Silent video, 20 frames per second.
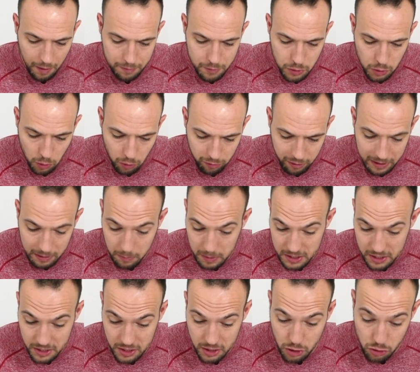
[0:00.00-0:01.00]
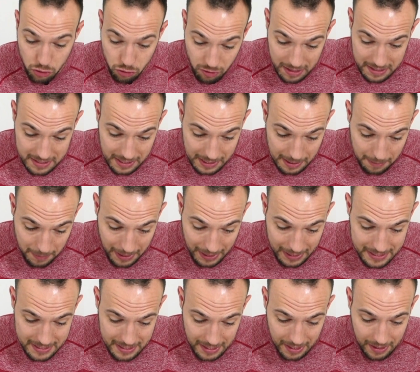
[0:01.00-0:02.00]
of taurine, which is stress
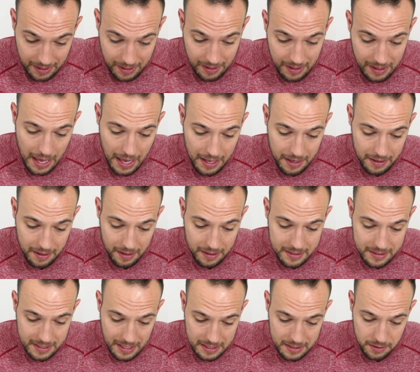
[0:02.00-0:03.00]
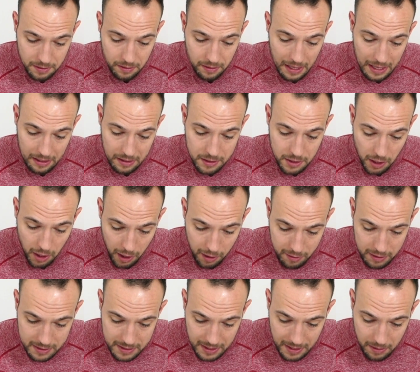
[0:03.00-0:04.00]
eliminator, N-acetyl
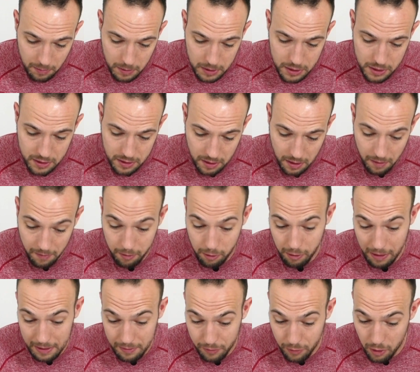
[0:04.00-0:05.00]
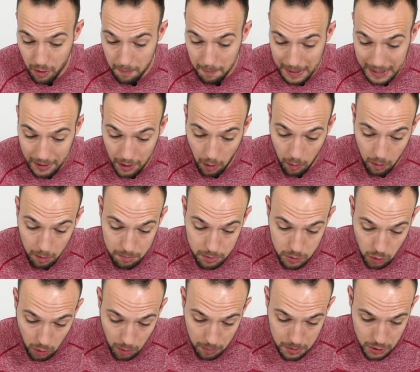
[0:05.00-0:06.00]
L-tyrosine, which is great for amino
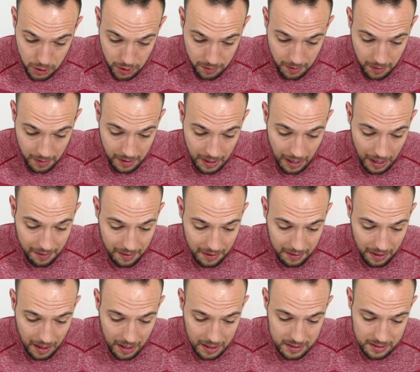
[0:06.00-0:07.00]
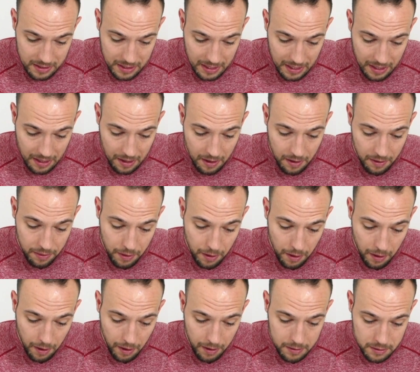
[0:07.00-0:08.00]
absorption, and then lastly,
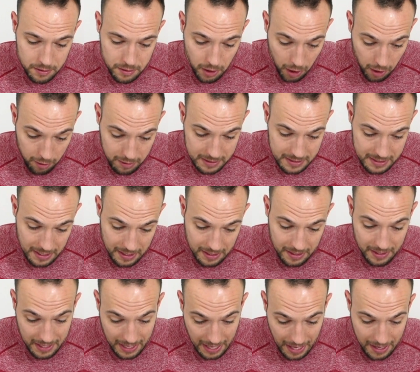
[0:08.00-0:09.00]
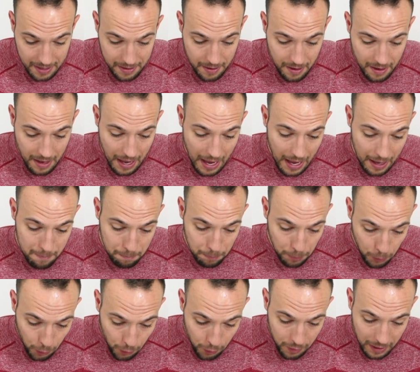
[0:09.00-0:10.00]
the tyrosine again, and
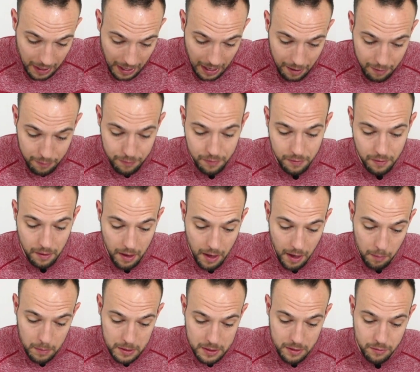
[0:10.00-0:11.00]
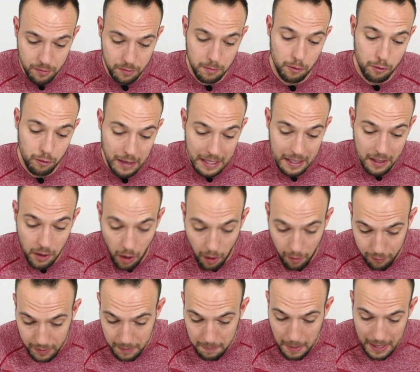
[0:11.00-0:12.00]
Pure Caf, which is from green
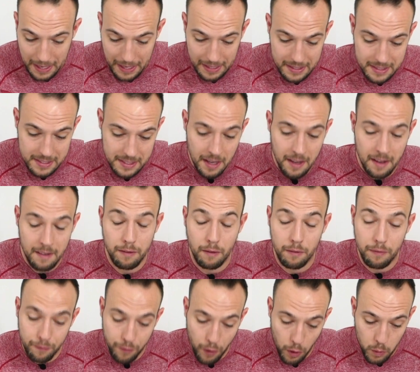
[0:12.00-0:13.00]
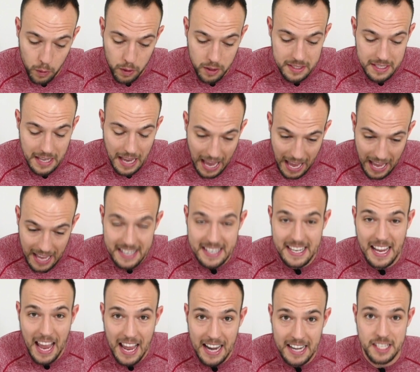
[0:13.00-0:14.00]
coffee beans for focus
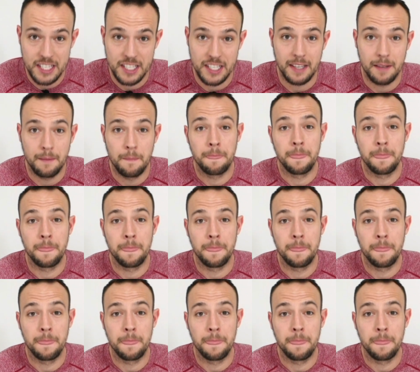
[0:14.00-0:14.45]
and energy.